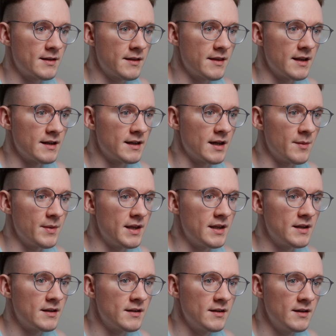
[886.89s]
then come
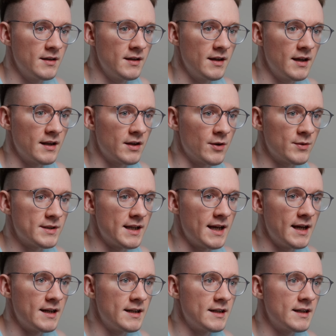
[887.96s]
in and go
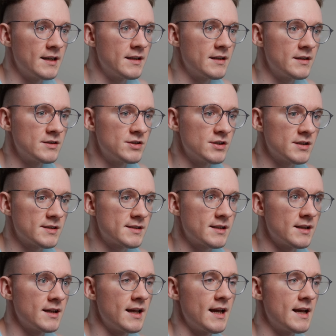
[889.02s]
to edit in, just
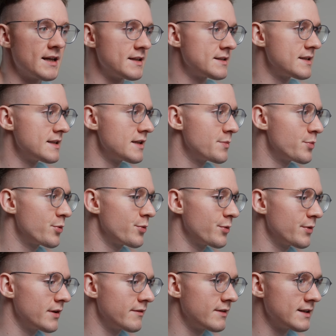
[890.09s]
as the
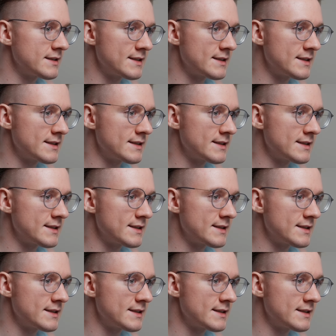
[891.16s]
previous